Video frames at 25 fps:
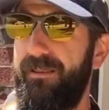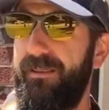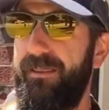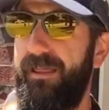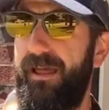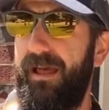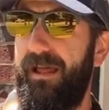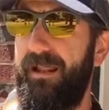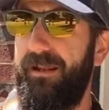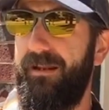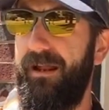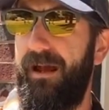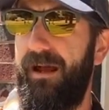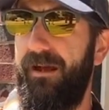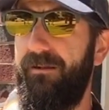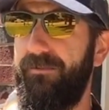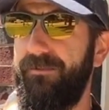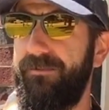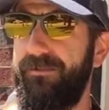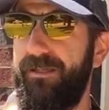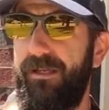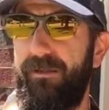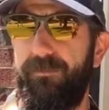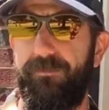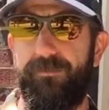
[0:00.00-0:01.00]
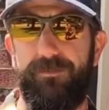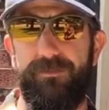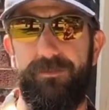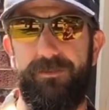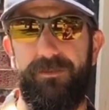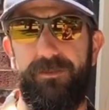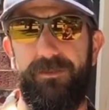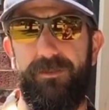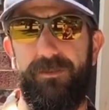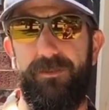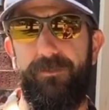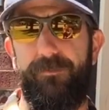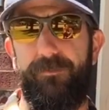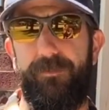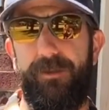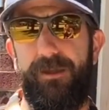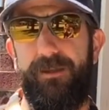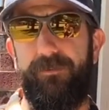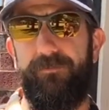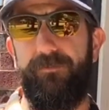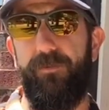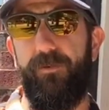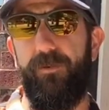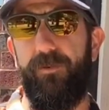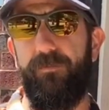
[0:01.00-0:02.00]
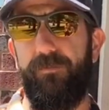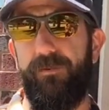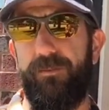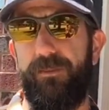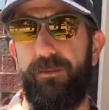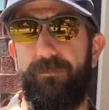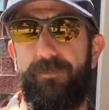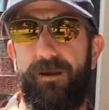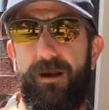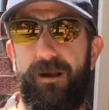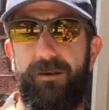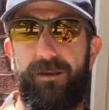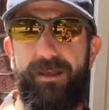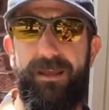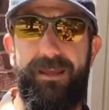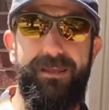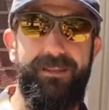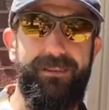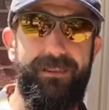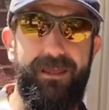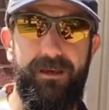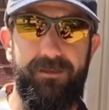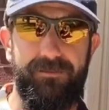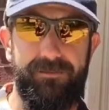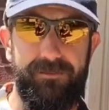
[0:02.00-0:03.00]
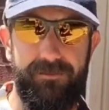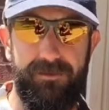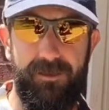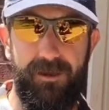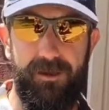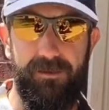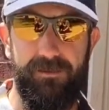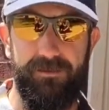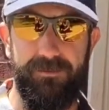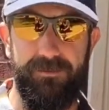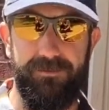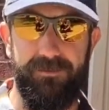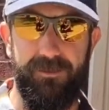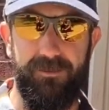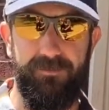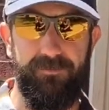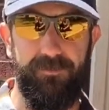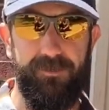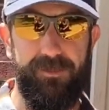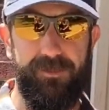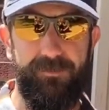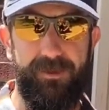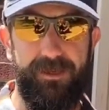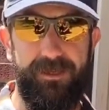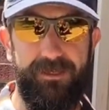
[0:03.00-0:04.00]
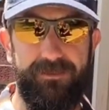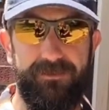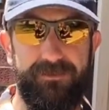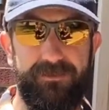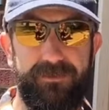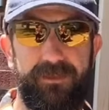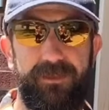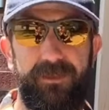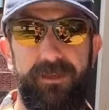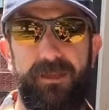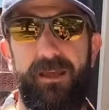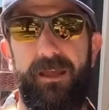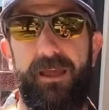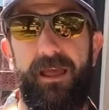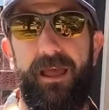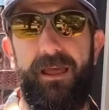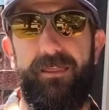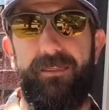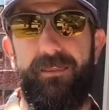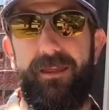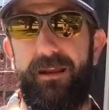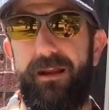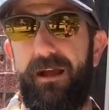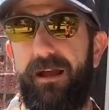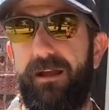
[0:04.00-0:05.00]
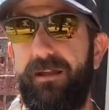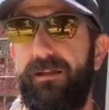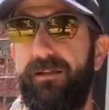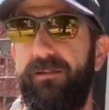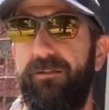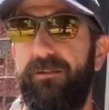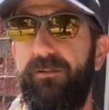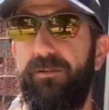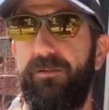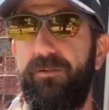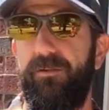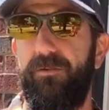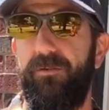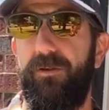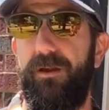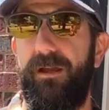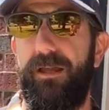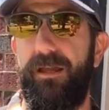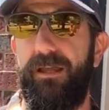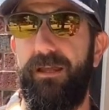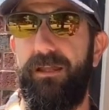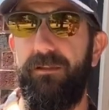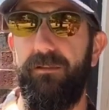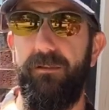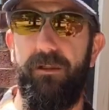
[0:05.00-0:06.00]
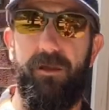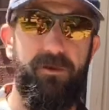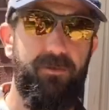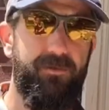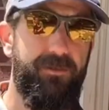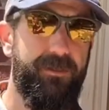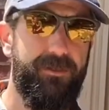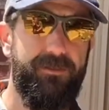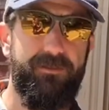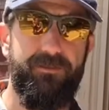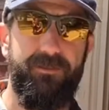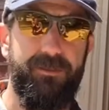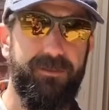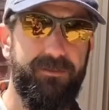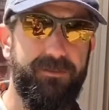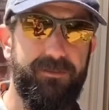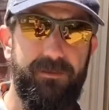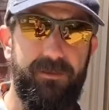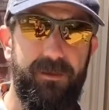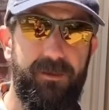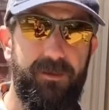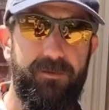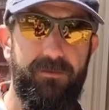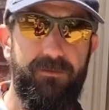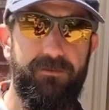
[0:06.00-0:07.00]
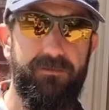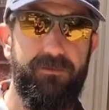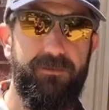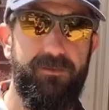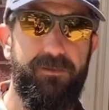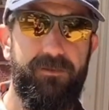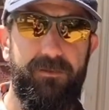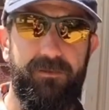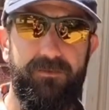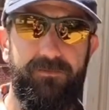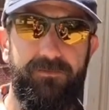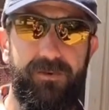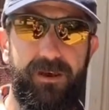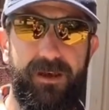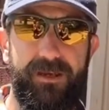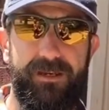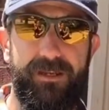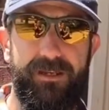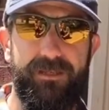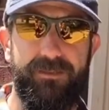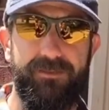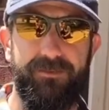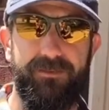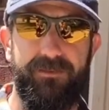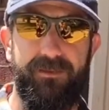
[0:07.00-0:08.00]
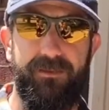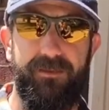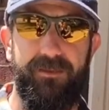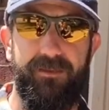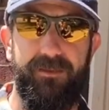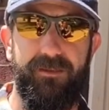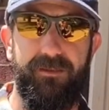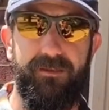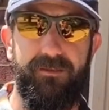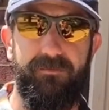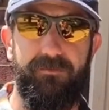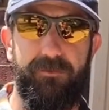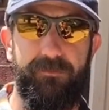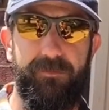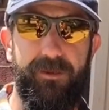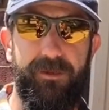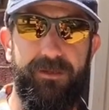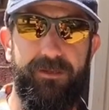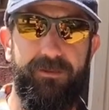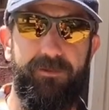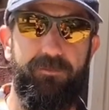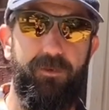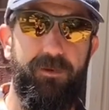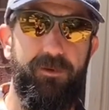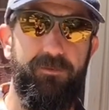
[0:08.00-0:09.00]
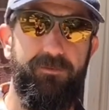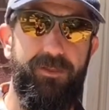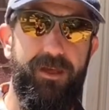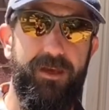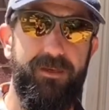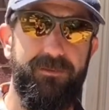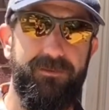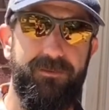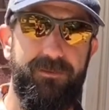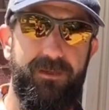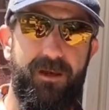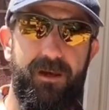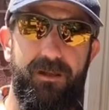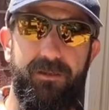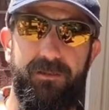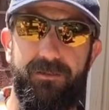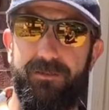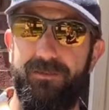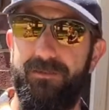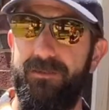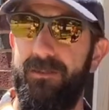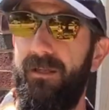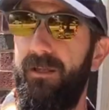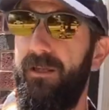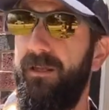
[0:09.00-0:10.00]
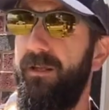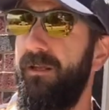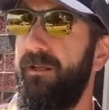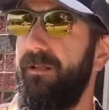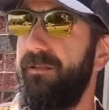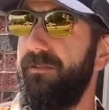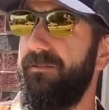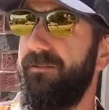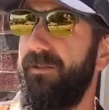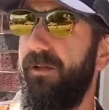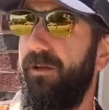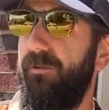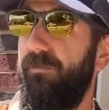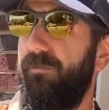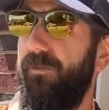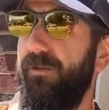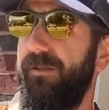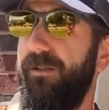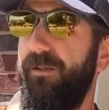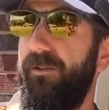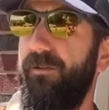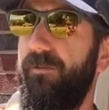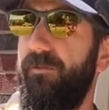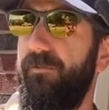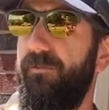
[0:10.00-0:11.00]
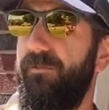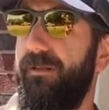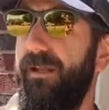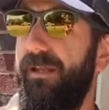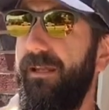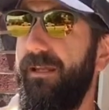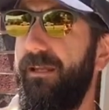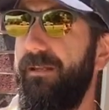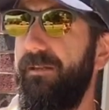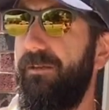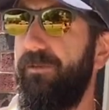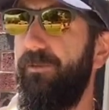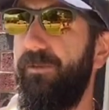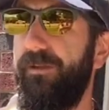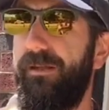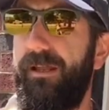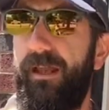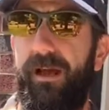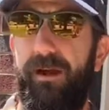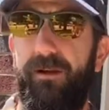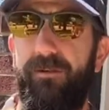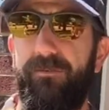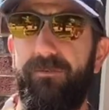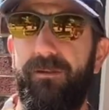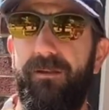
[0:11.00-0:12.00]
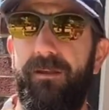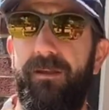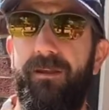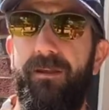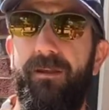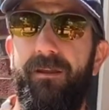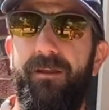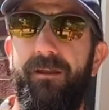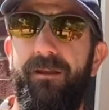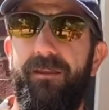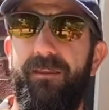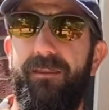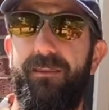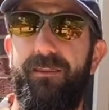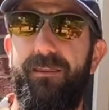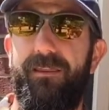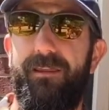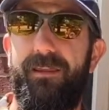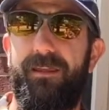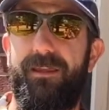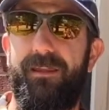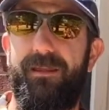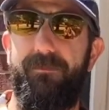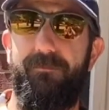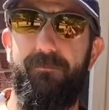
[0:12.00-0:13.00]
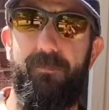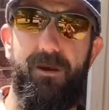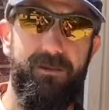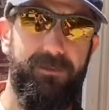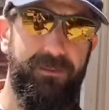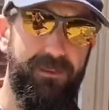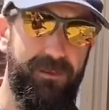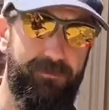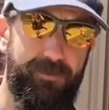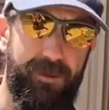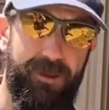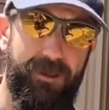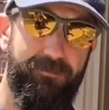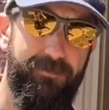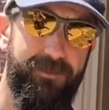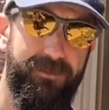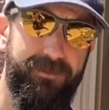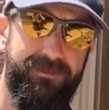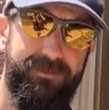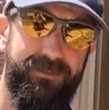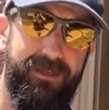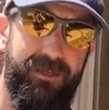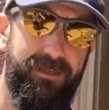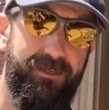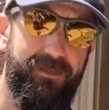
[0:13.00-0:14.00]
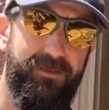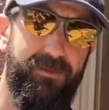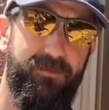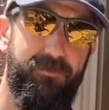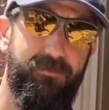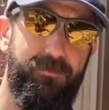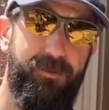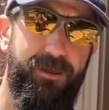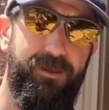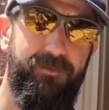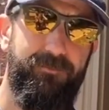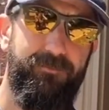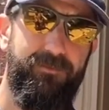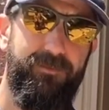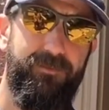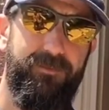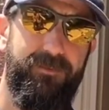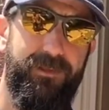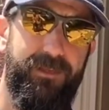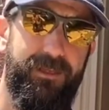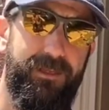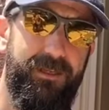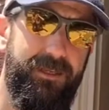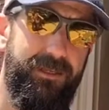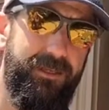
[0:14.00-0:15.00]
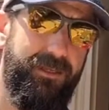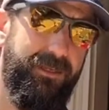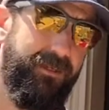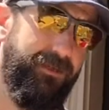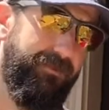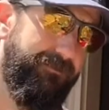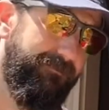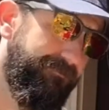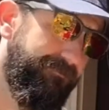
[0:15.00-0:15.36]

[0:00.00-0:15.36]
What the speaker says: that I was able to pay for with about $8,000 of rebates. And then I could do a low interest loan to finance the remaining $12,000. So when you take into account the monthly payments that you pay for the